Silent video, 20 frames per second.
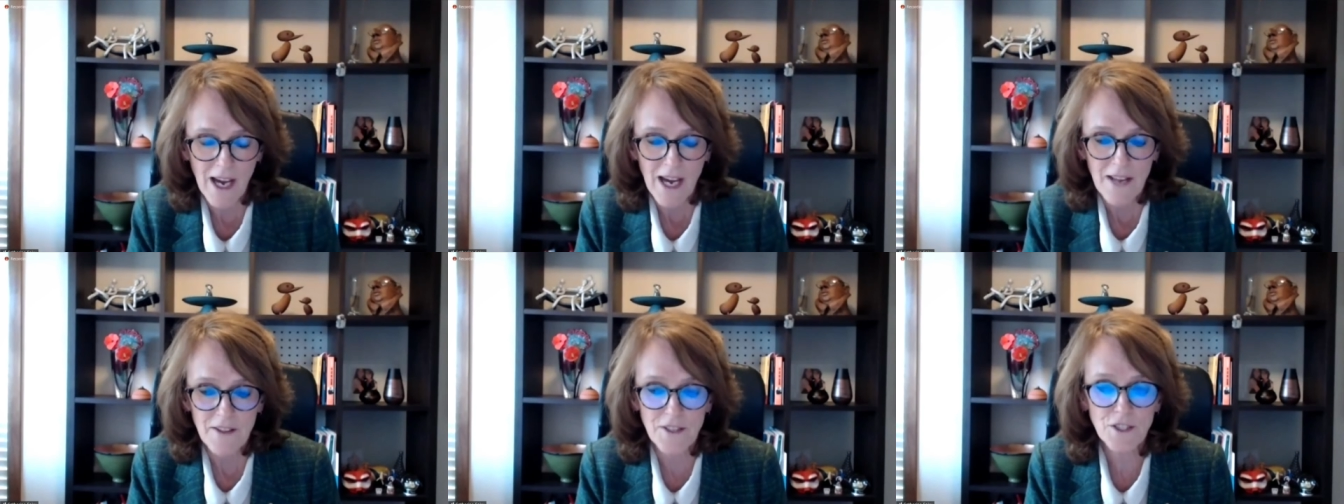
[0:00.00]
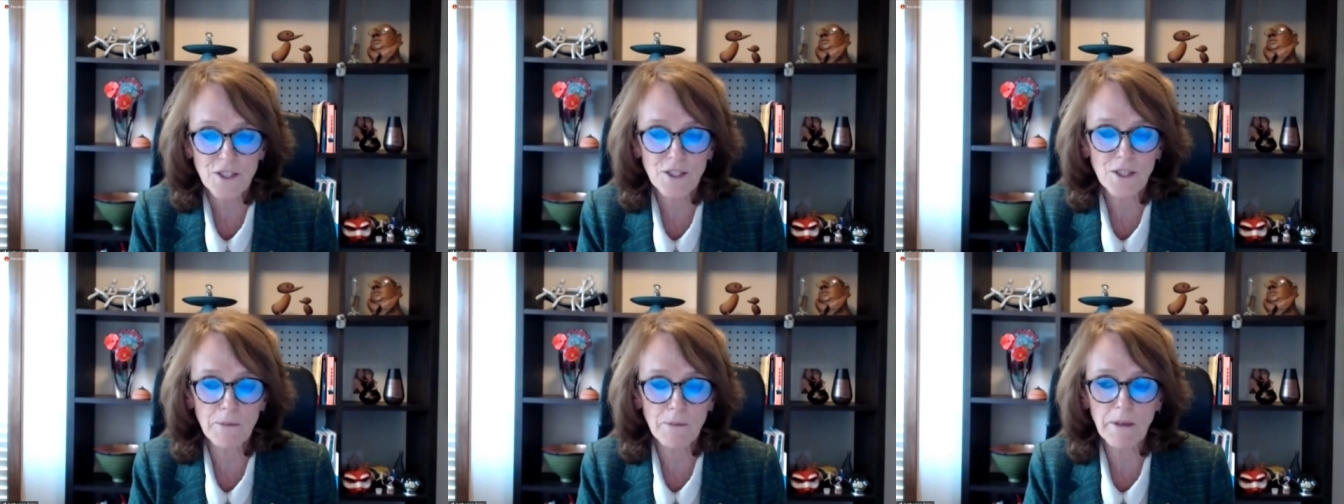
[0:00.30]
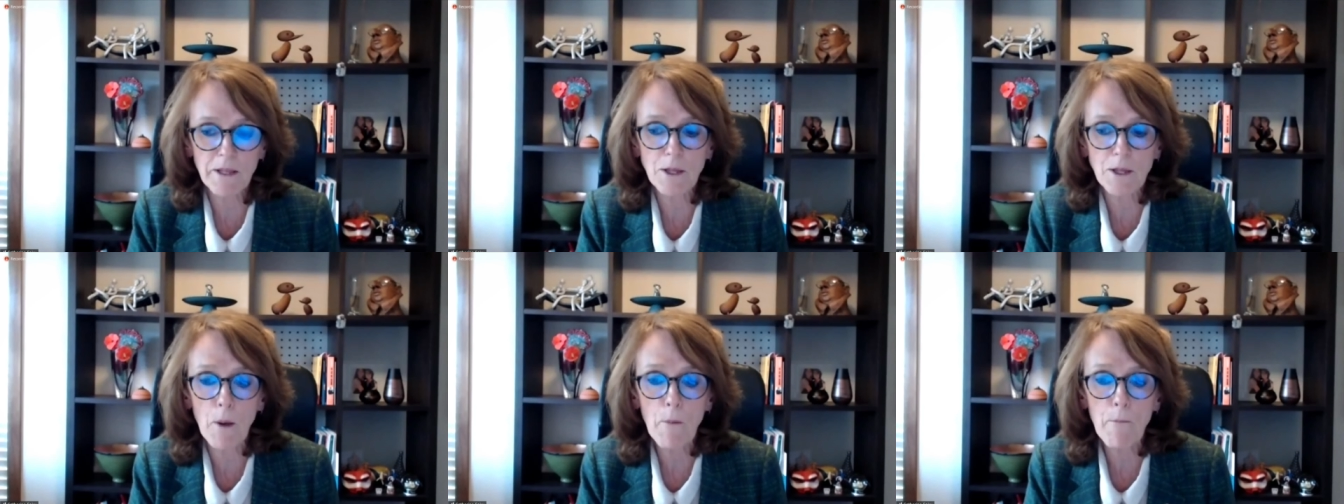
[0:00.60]
This is going to be
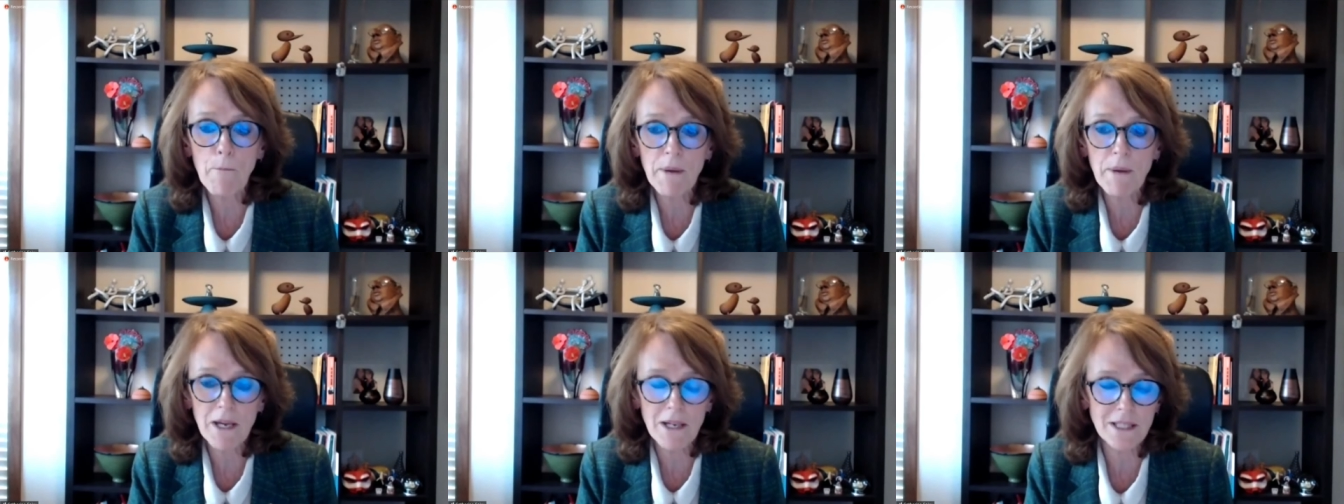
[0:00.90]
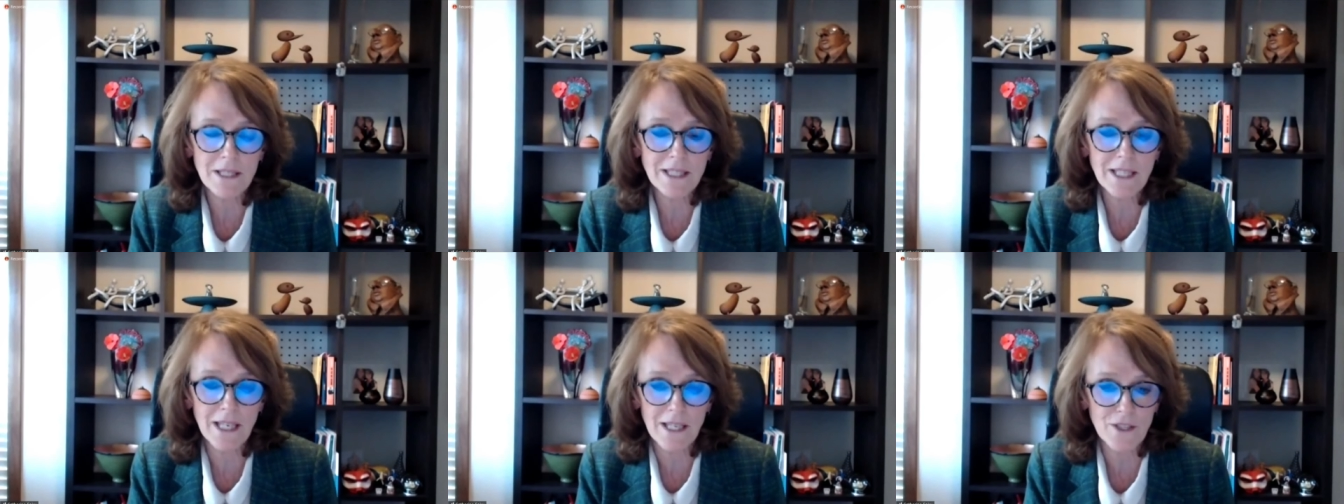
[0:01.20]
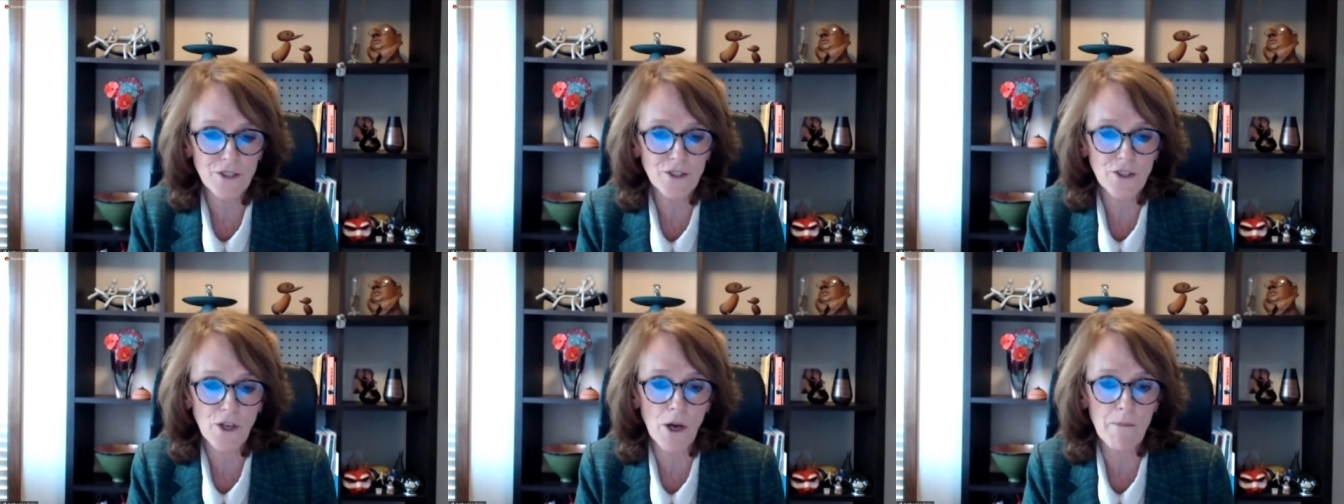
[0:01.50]
the biggest
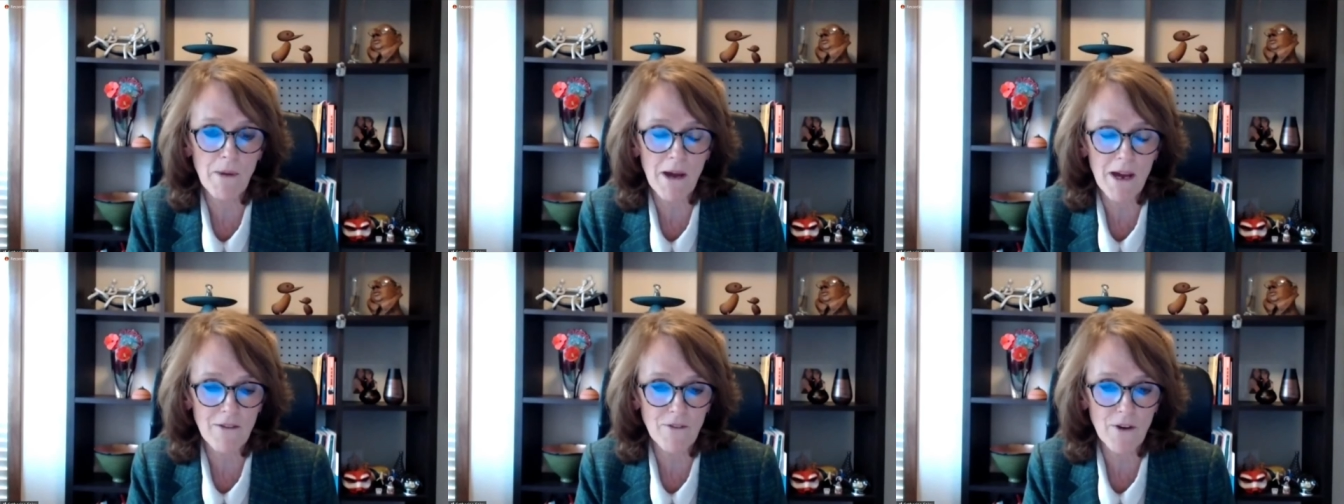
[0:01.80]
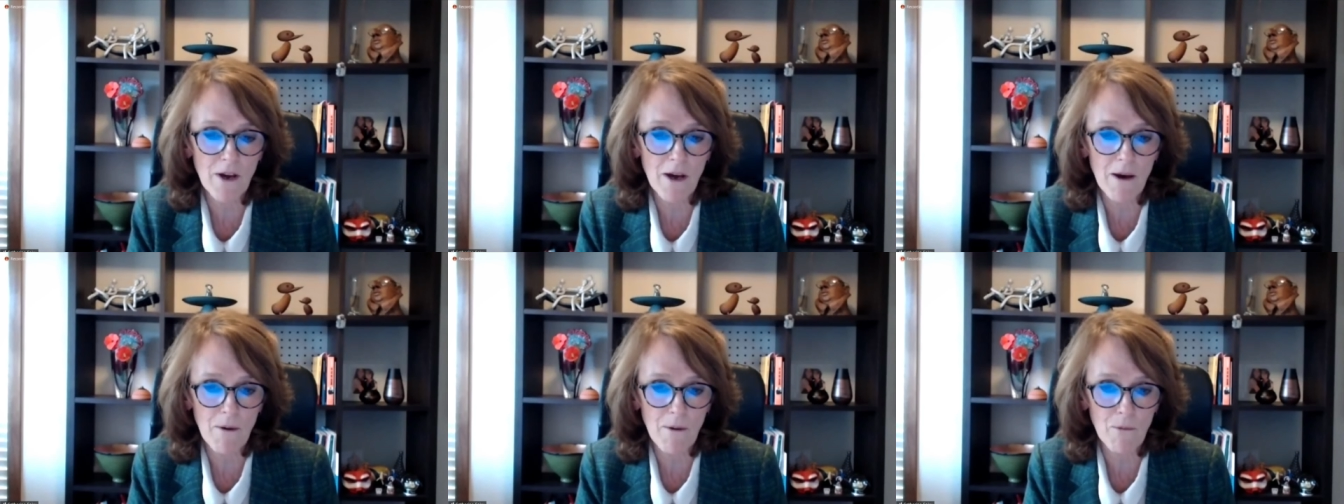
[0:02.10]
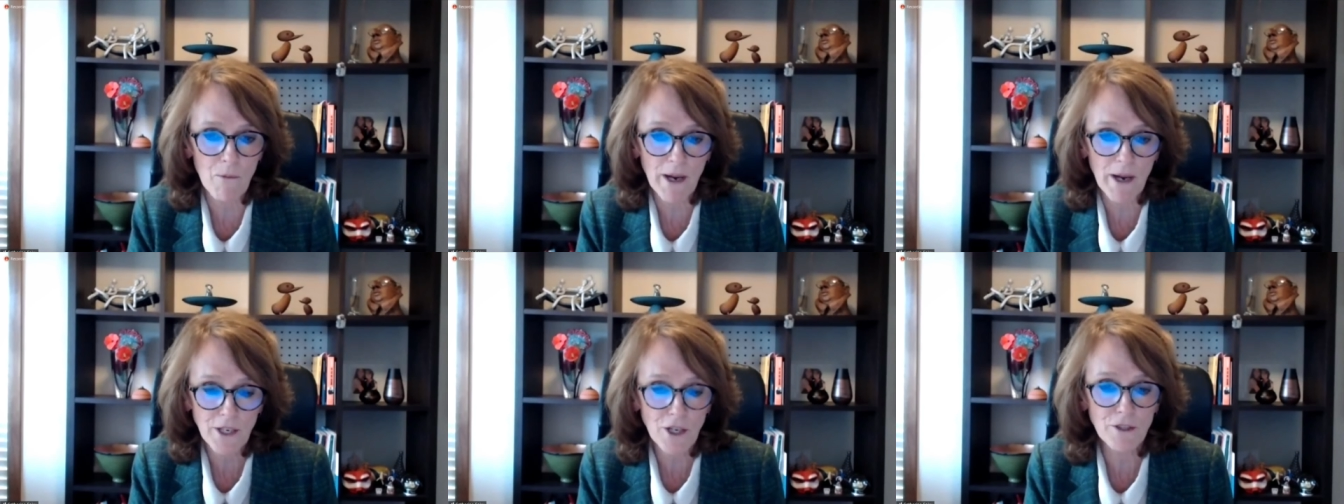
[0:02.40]
telescope ever,
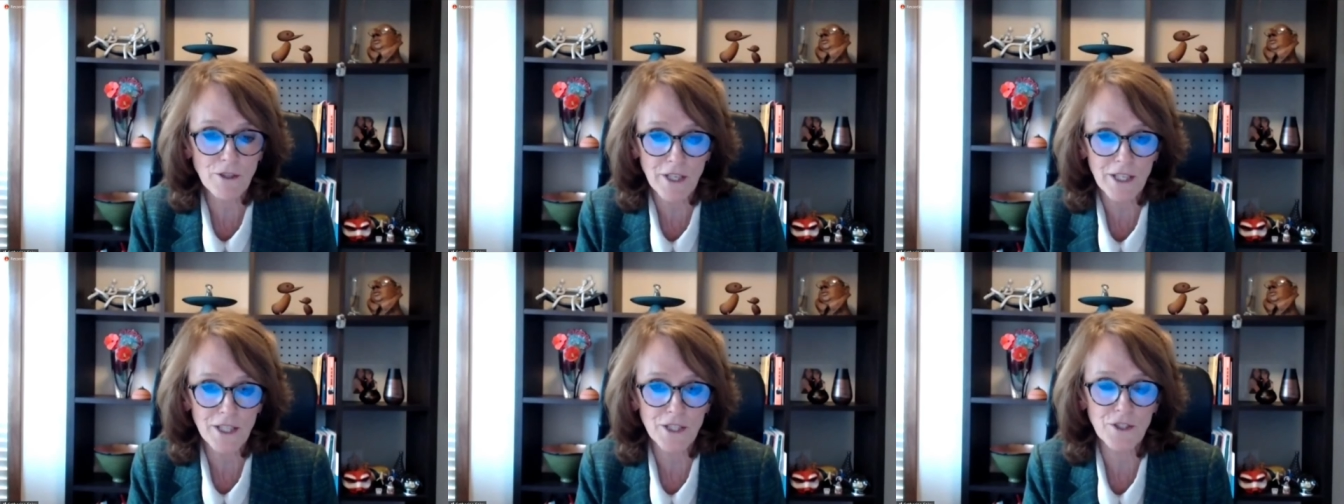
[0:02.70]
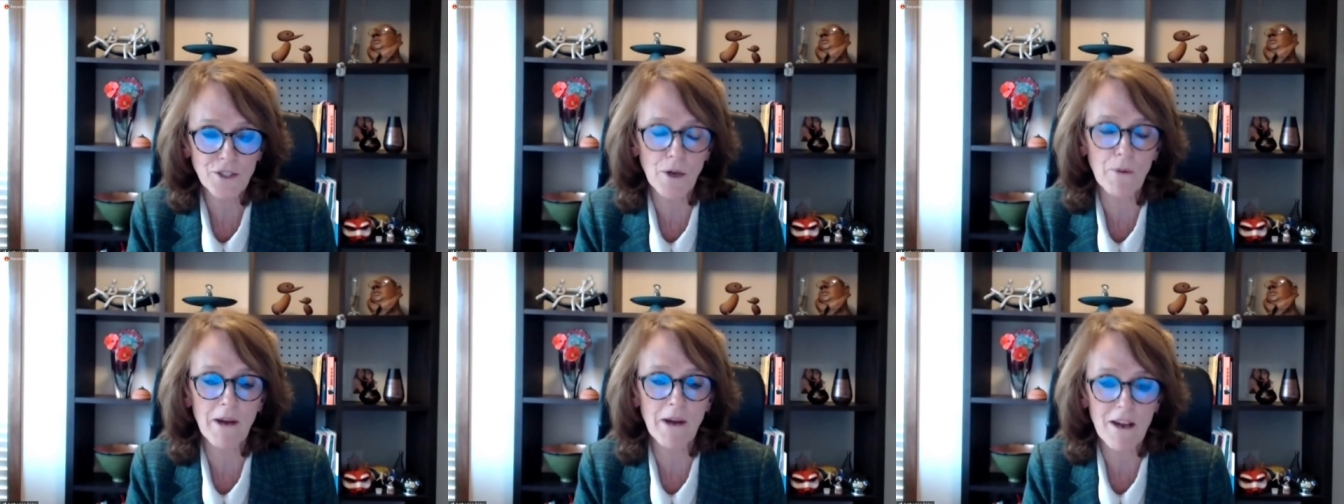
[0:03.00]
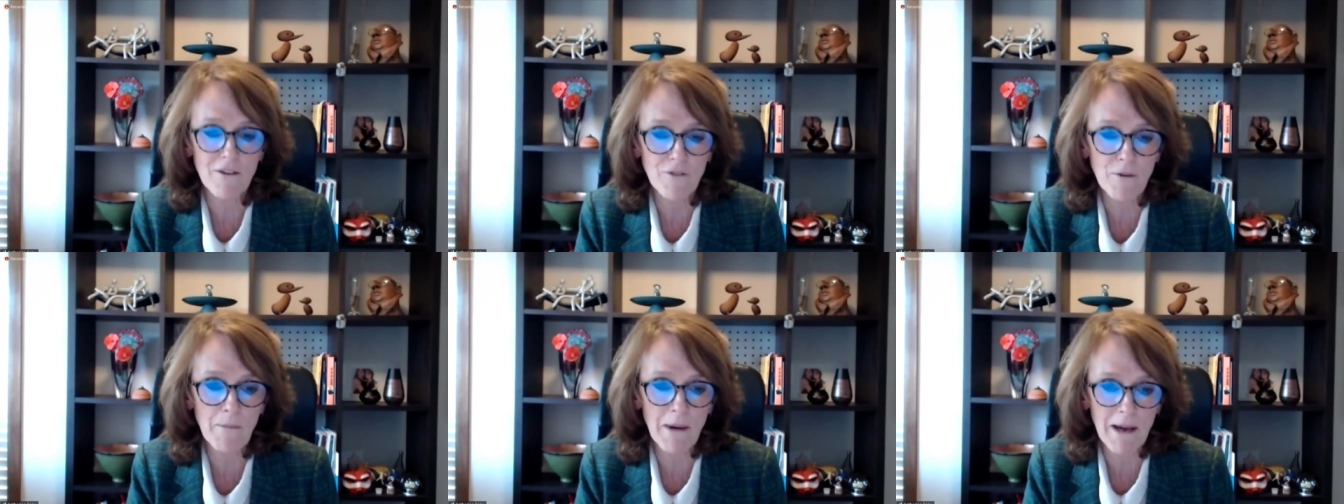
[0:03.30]
radio telescope
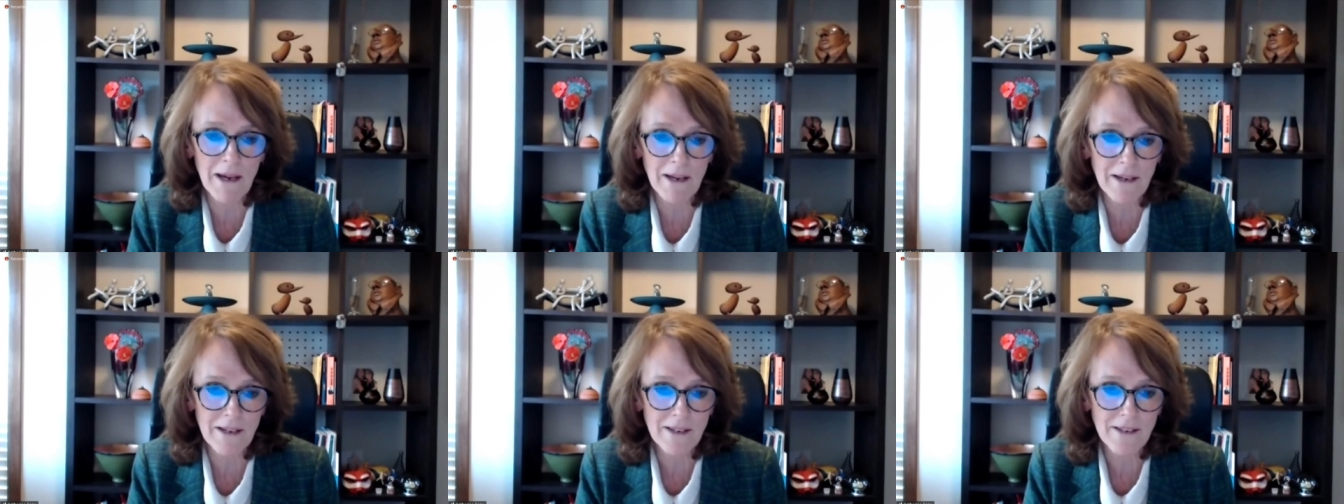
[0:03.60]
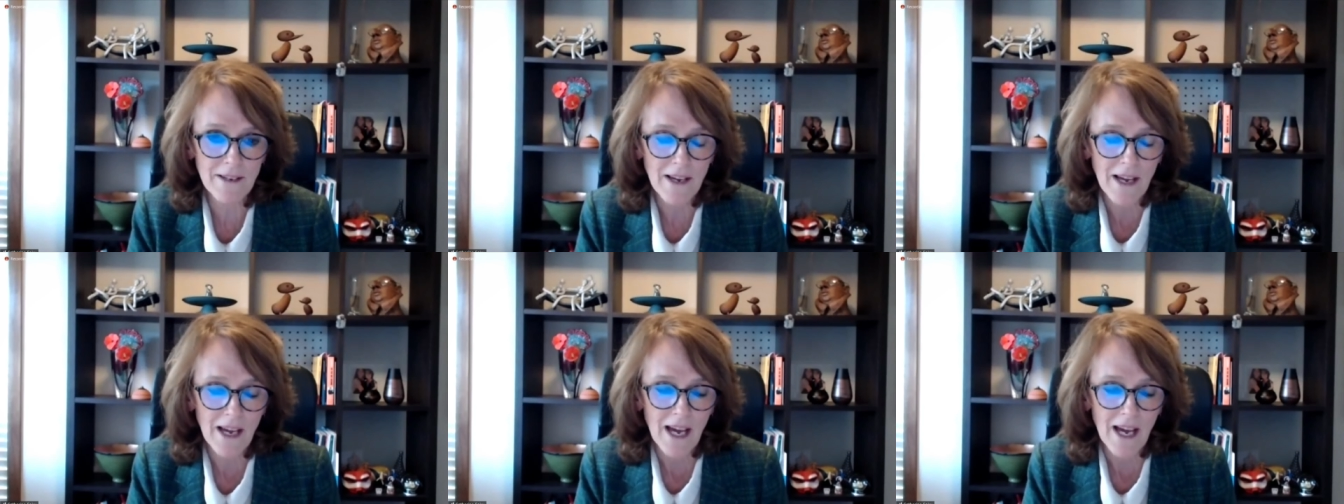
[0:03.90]
ever made.